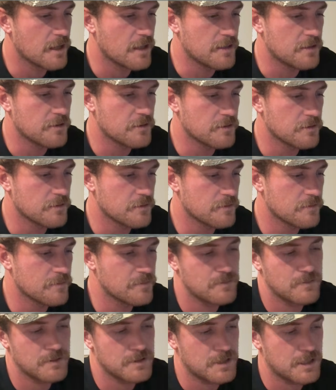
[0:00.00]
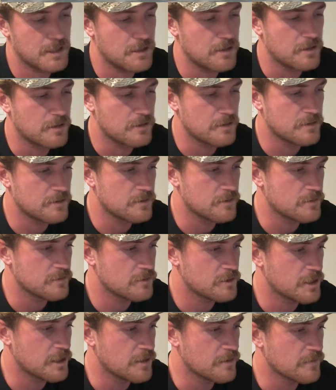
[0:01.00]
do what they call a little
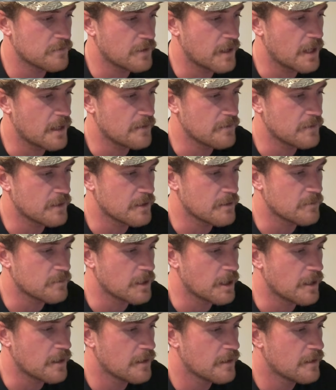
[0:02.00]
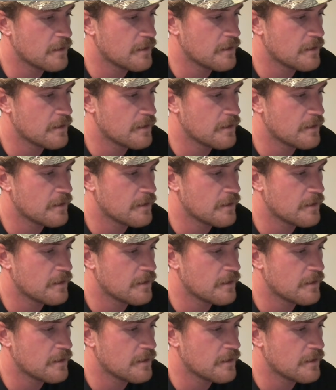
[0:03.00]
cheater 5 here, but